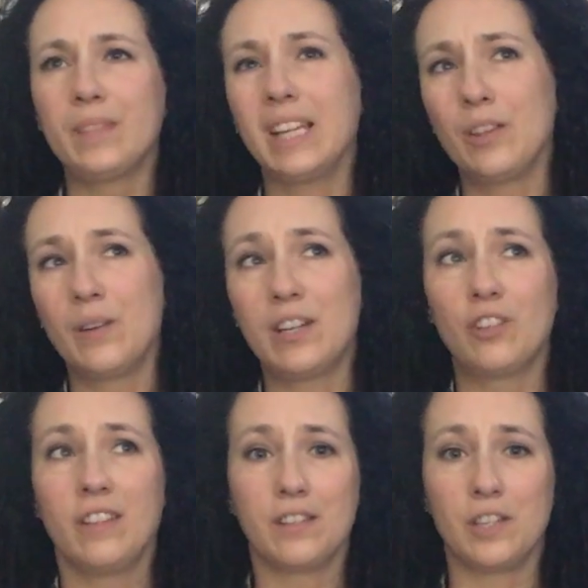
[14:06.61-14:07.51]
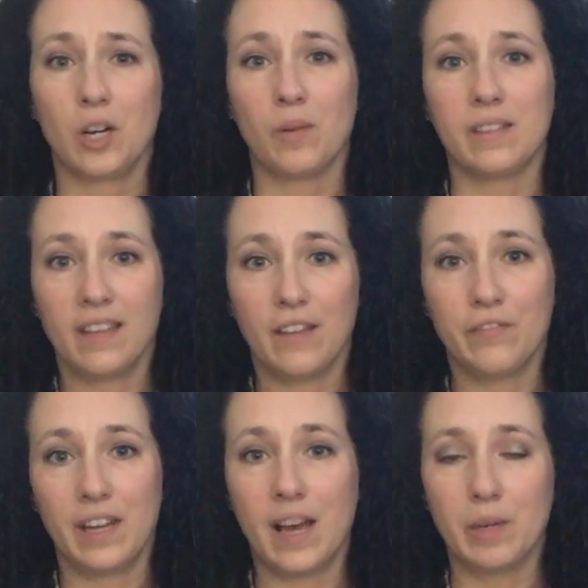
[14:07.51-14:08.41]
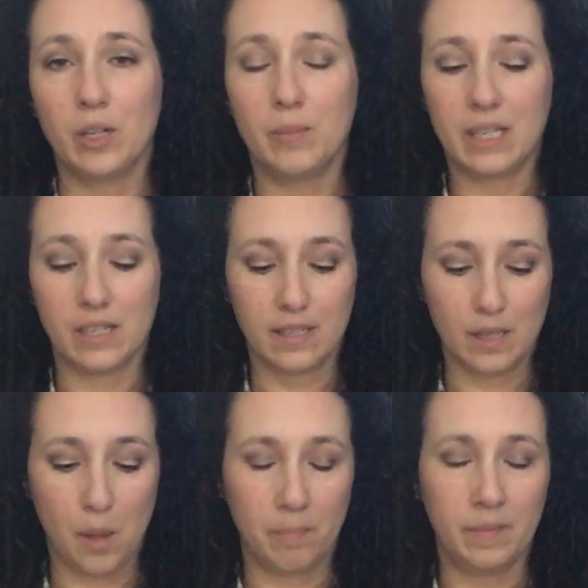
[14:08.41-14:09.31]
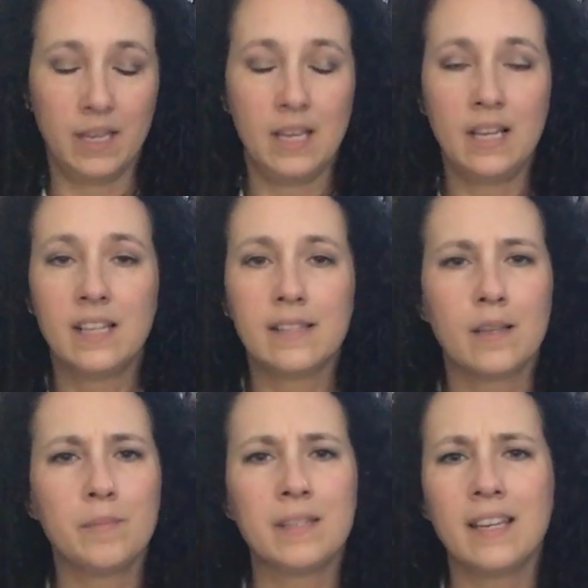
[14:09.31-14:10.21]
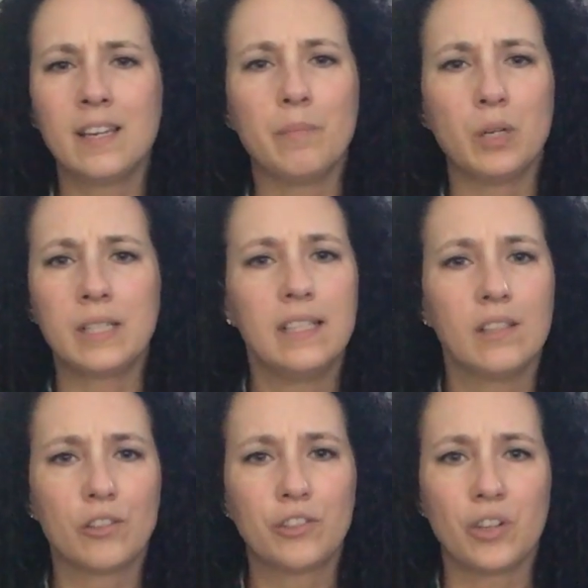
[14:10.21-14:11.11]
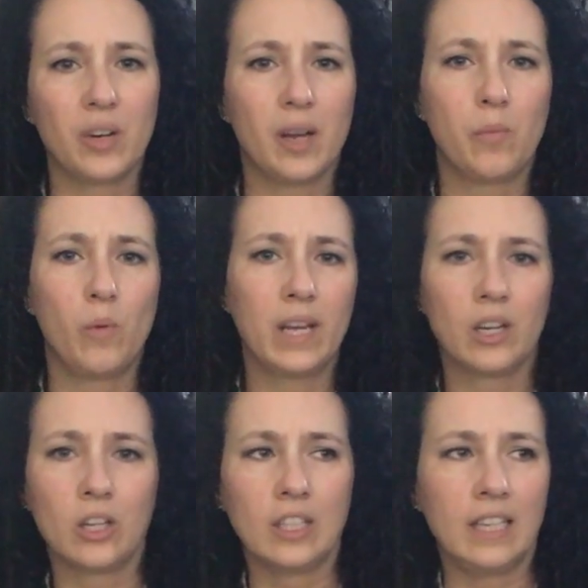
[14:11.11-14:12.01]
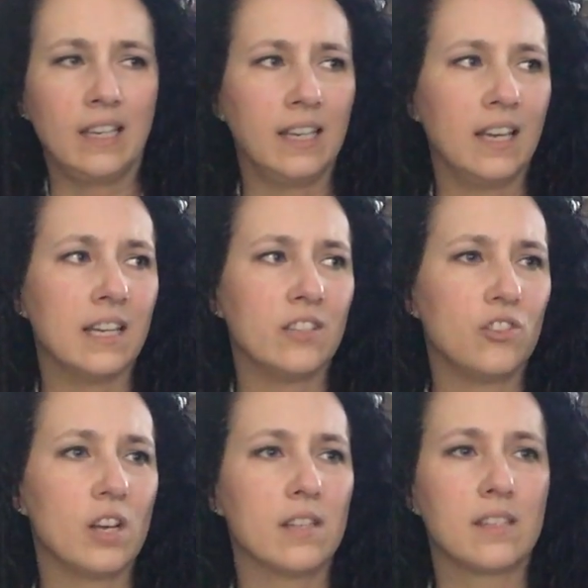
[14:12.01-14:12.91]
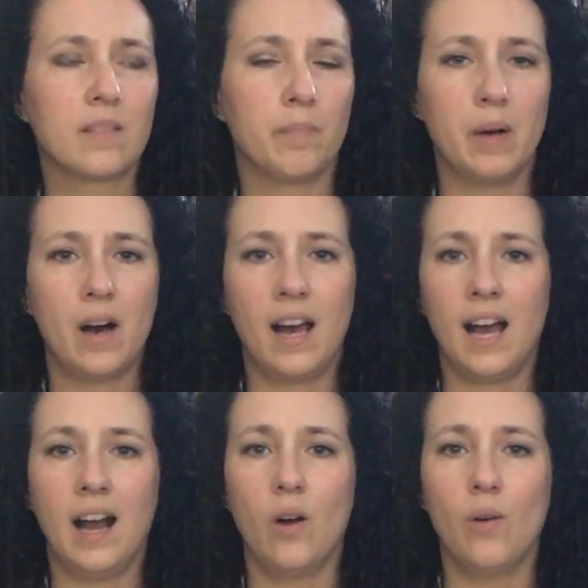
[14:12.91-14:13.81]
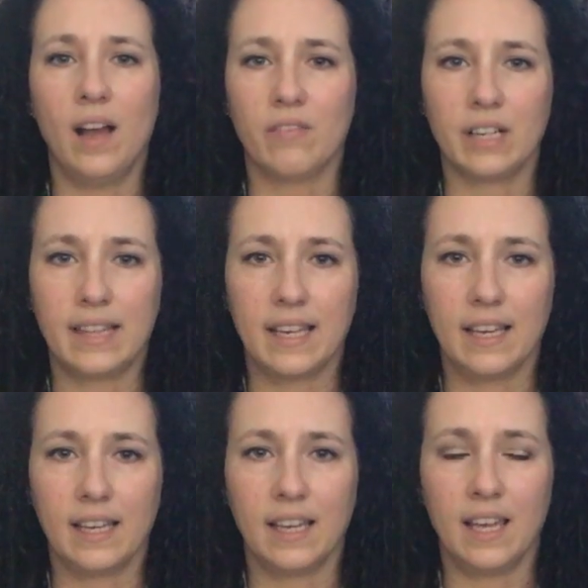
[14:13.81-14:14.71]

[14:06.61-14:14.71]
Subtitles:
Although actually this year it wasn't that phenomenal, because some stinking book dealer showed up wicked early and just bought out everything.